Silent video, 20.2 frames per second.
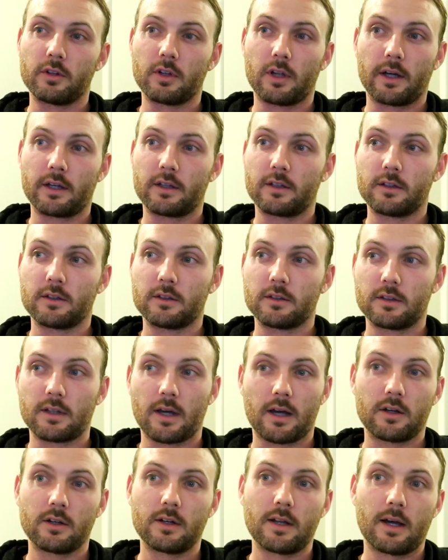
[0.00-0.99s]
Like
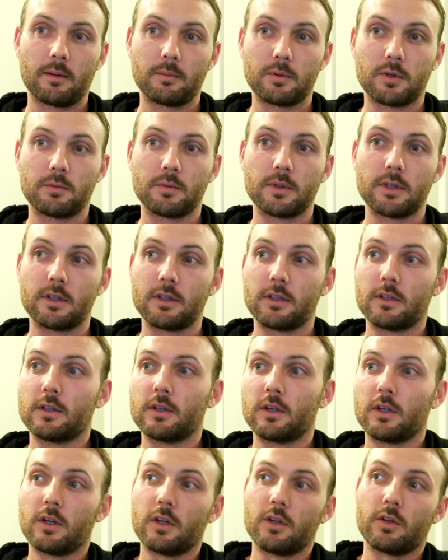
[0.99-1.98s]
that could happen to me
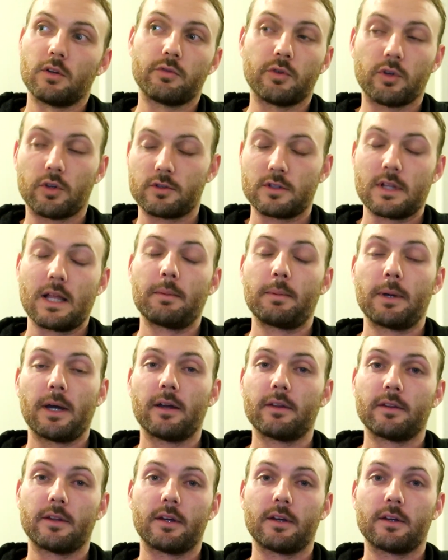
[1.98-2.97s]
first lap
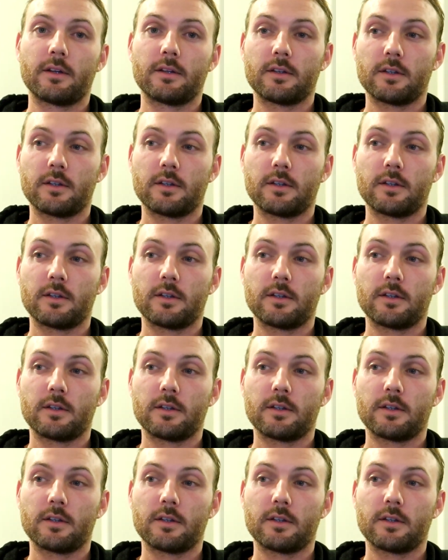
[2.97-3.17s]
out there.